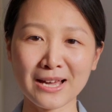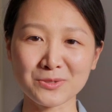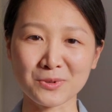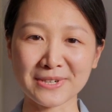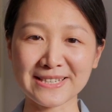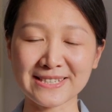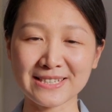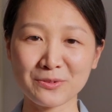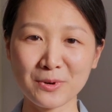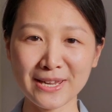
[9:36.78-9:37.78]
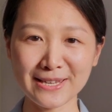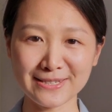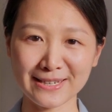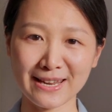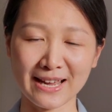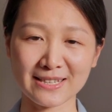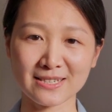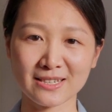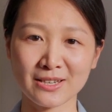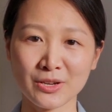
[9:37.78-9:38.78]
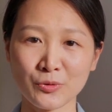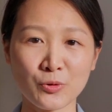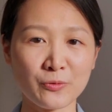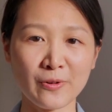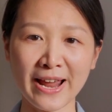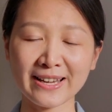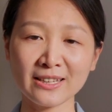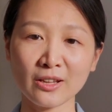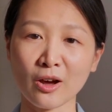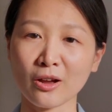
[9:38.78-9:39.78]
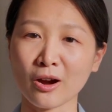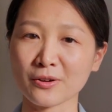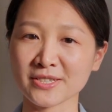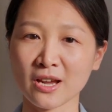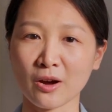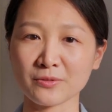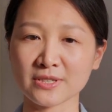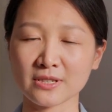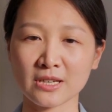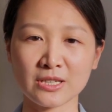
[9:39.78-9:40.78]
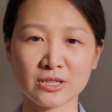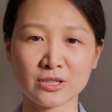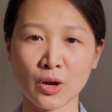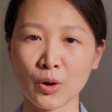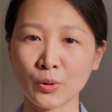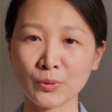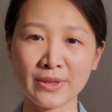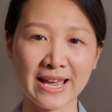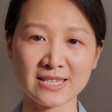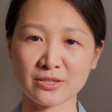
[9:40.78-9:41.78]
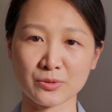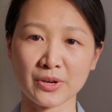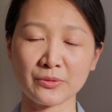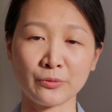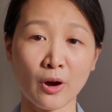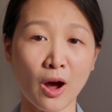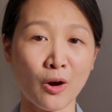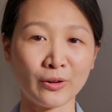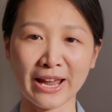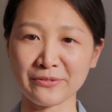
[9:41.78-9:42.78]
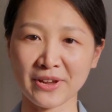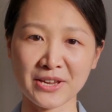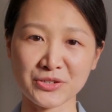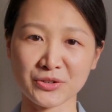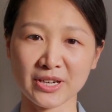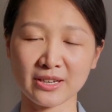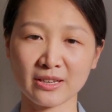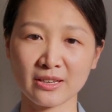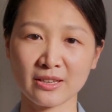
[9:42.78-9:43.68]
God's words, we can see that reflecting on ourselves is so necessary for our life entry.